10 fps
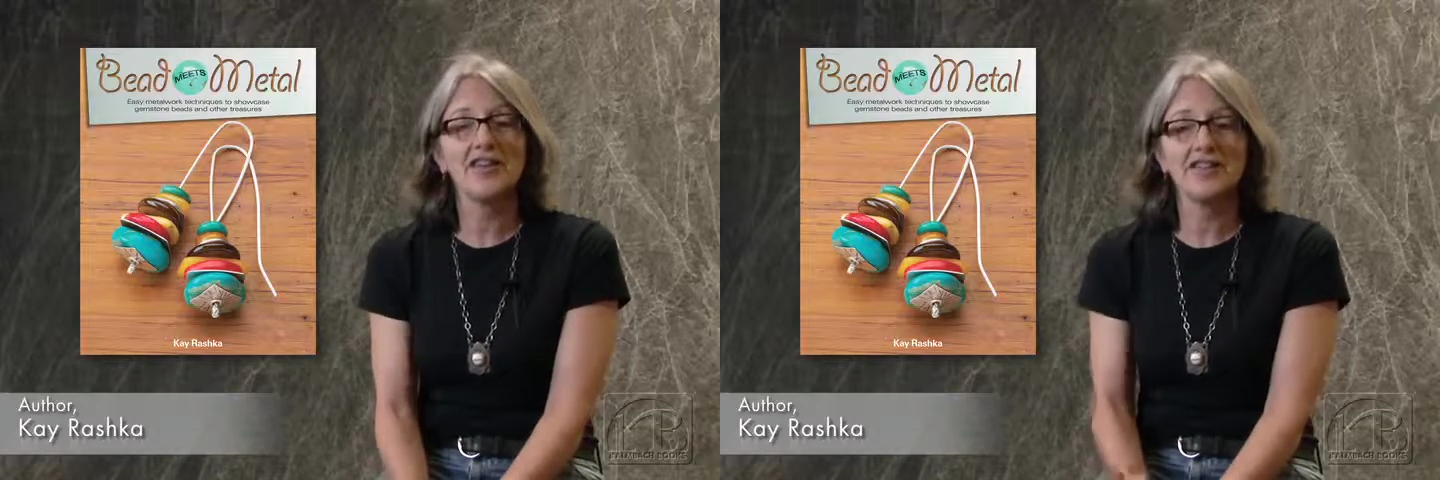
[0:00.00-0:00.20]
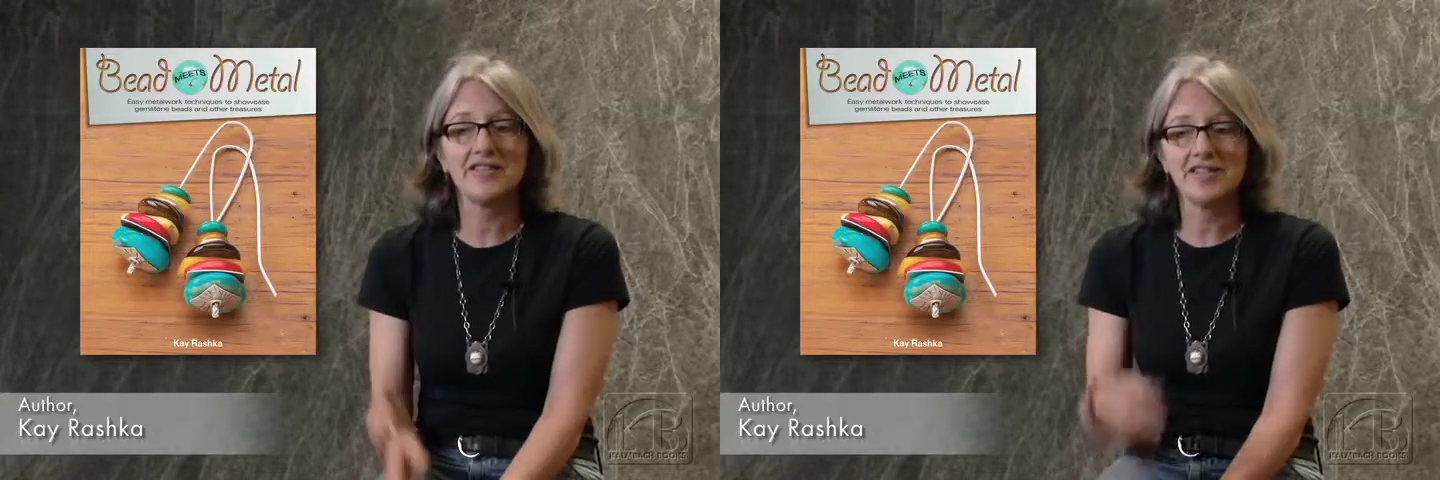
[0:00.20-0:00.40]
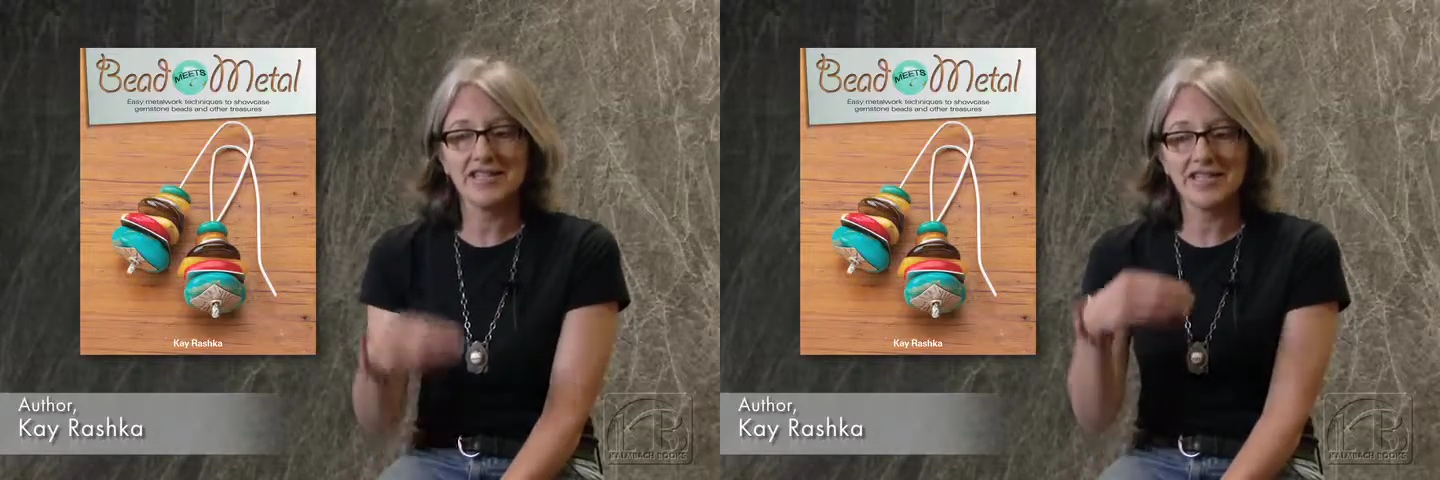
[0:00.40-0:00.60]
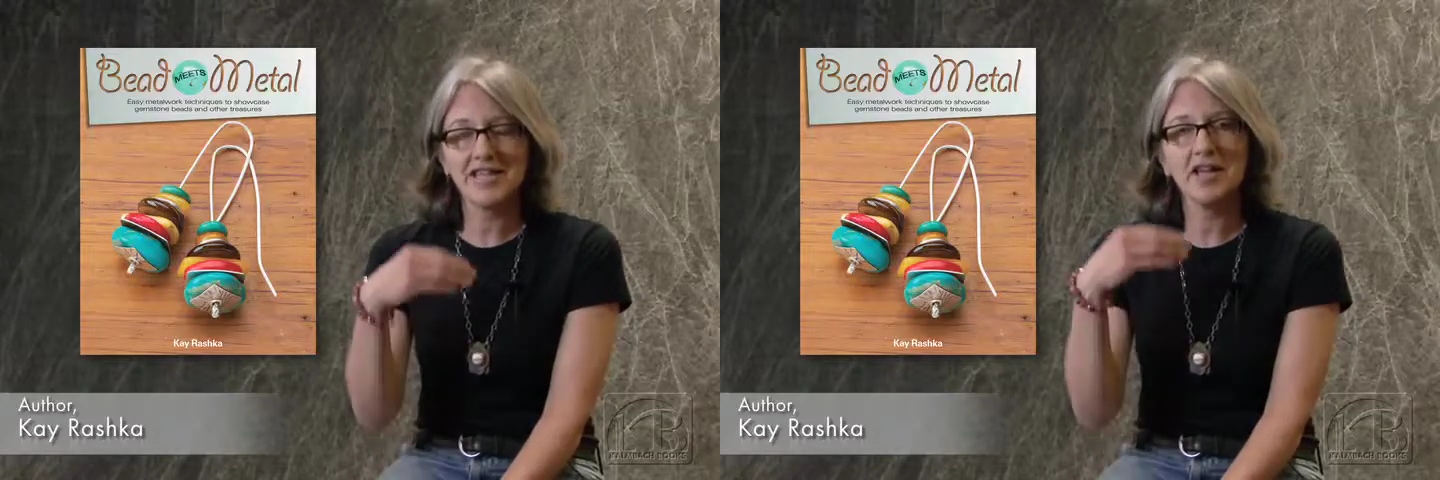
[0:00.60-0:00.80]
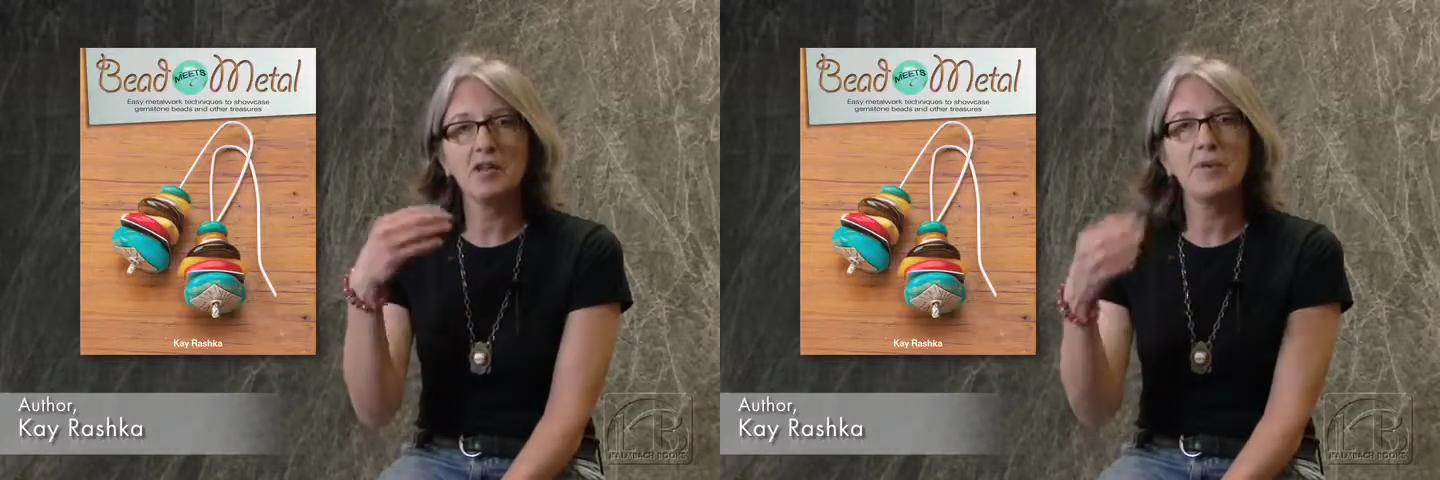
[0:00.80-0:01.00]
the
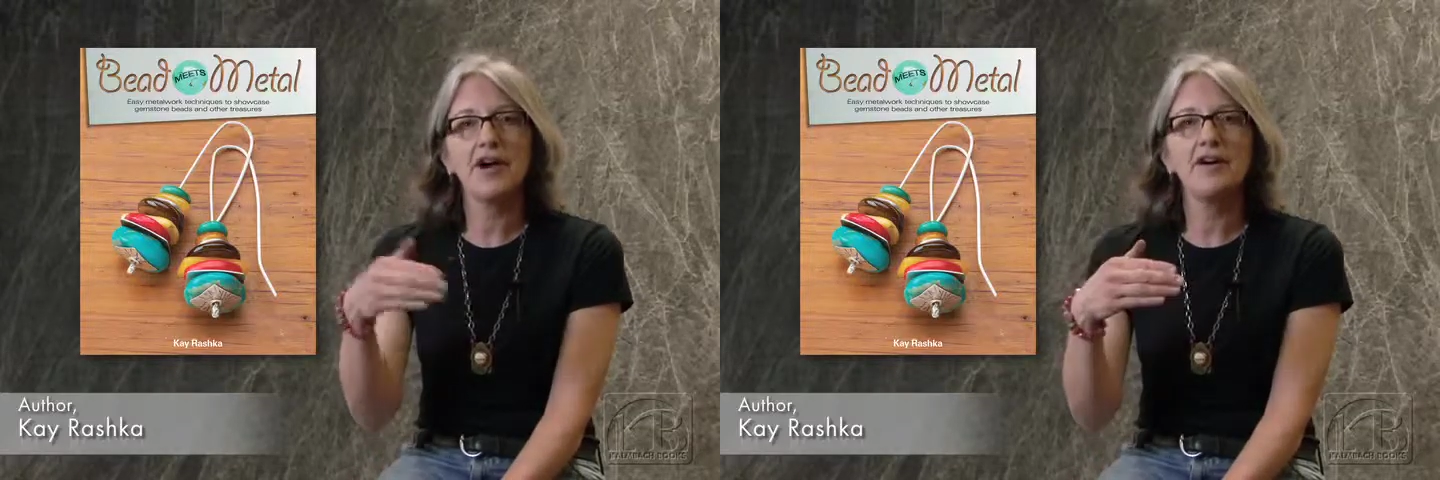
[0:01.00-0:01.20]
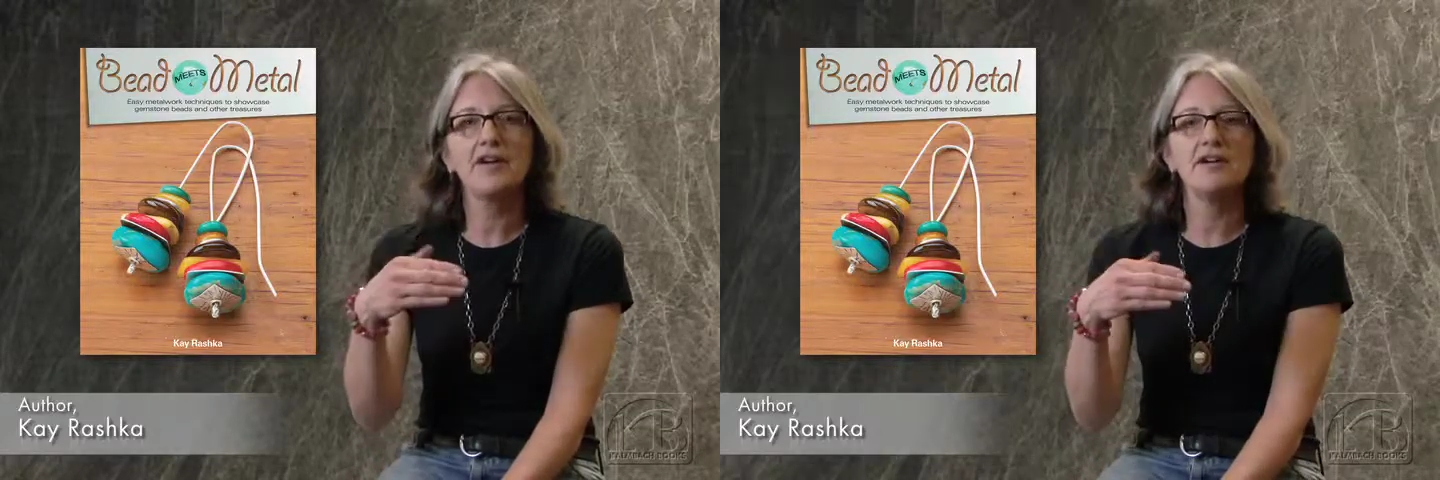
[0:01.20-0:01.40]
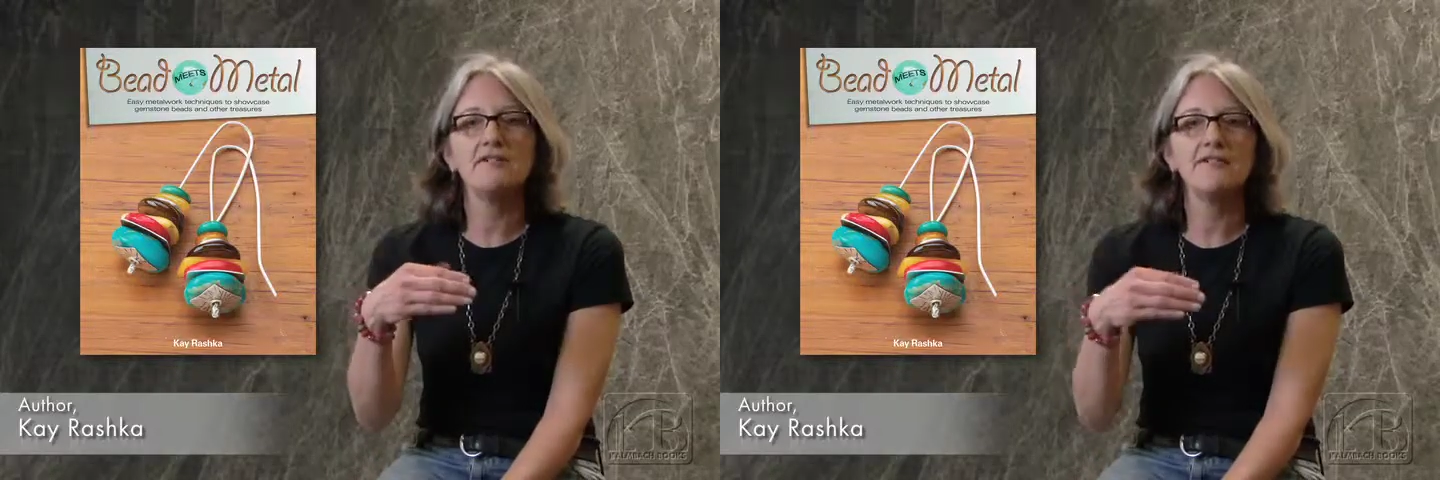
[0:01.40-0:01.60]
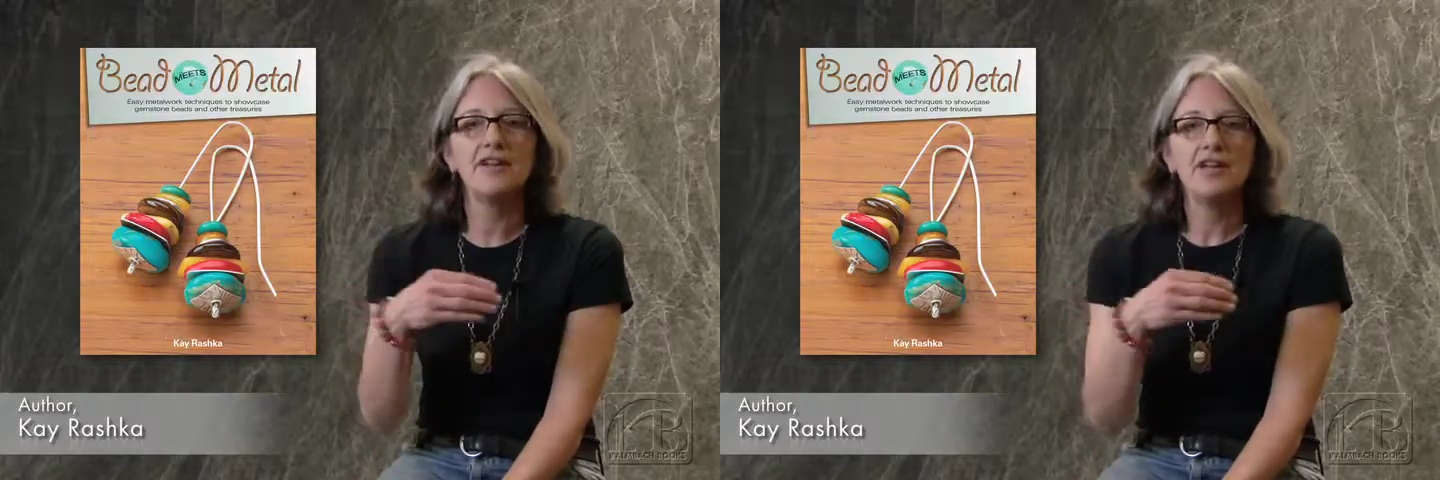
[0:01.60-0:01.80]
detail part of